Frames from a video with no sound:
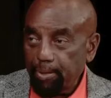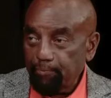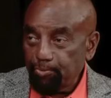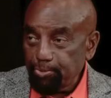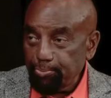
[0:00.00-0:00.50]
My
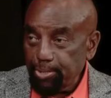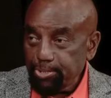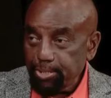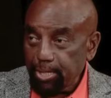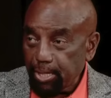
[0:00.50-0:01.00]
first
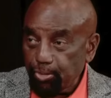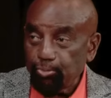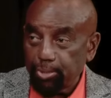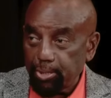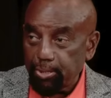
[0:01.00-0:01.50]
paycheck, I
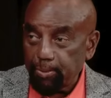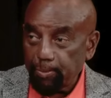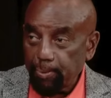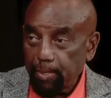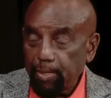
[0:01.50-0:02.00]
quit.
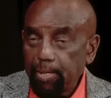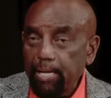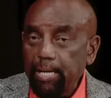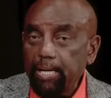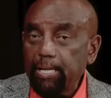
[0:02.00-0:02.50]

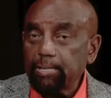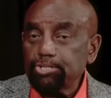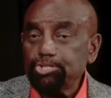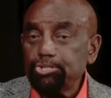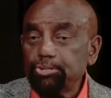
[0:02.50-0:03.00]

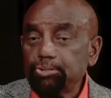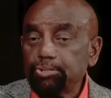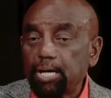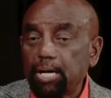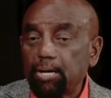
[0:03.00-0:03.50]
Inland Steel
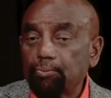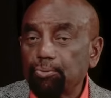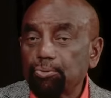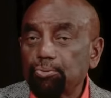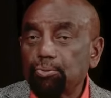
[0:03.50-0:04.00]
job
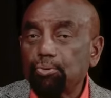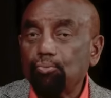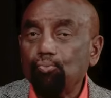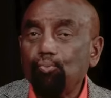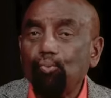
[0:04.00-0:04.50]
was
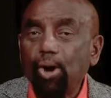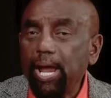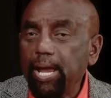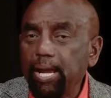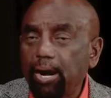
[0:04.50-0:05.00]

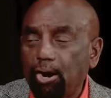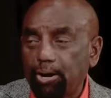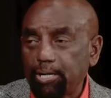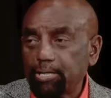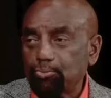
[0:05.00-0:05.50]
way
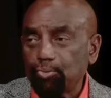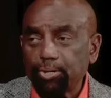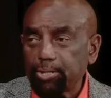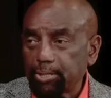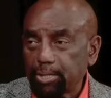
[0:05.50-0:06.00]
harder than
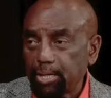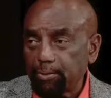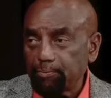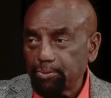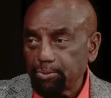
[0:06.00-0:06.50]
working in the
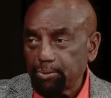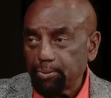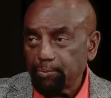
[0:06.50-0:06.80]
cotton field.